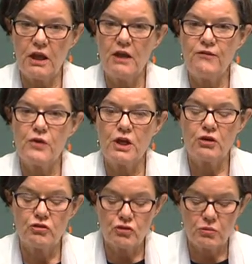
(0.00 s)
if we
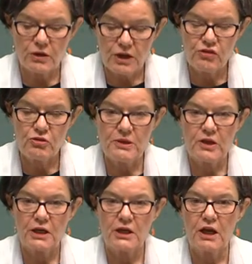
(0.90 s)
can do what needs to be
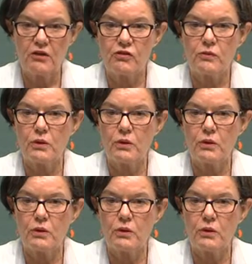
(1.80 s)
done next,